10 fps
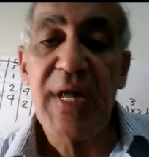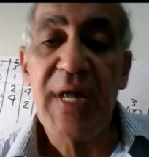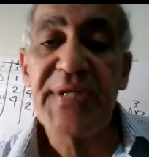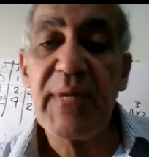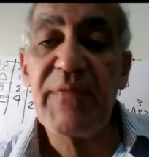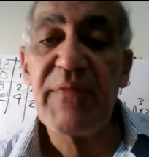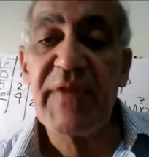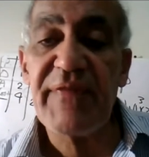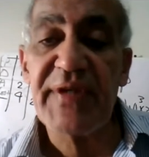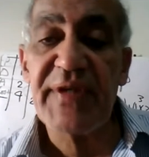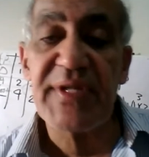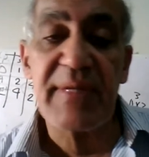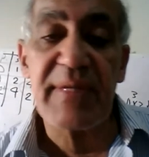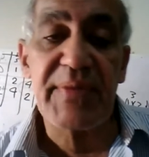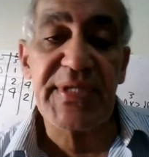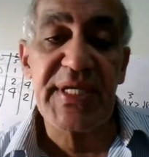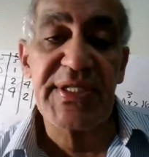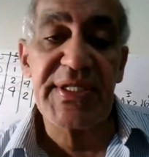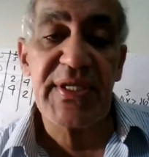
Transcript: type of manufacturing process